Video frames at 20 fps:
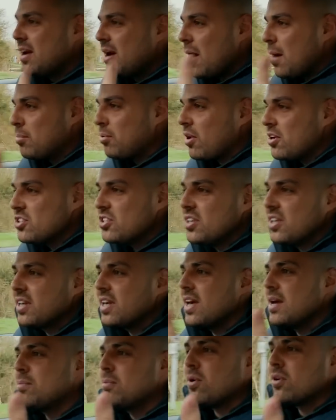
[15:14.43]
Approaching a
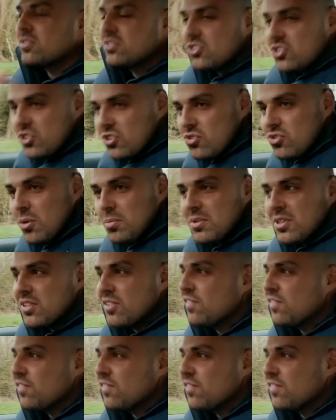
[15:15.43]
gearbox, just dropped it to